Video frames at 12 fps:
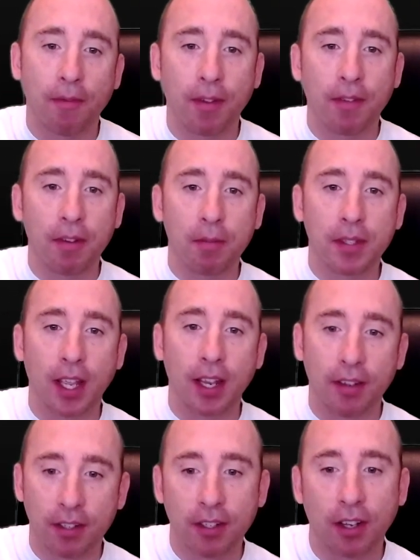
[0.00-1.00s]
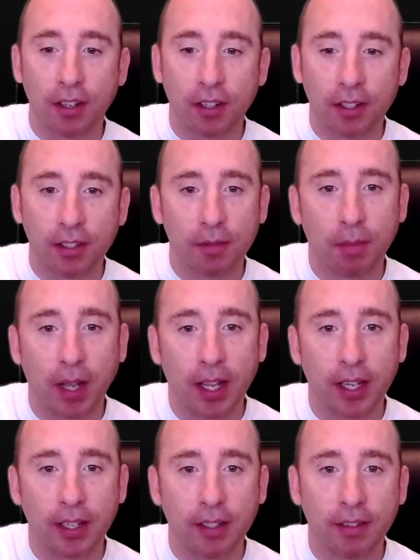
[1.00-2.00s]
50% of songs
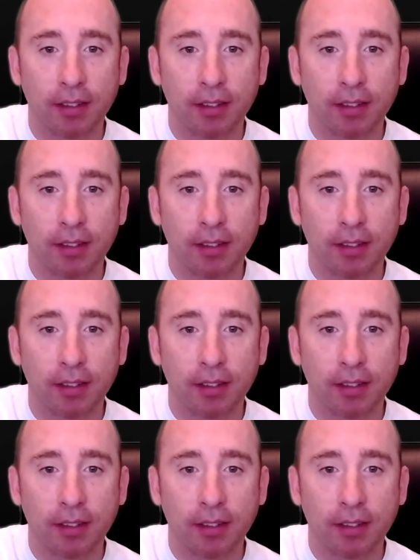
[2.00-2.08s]
by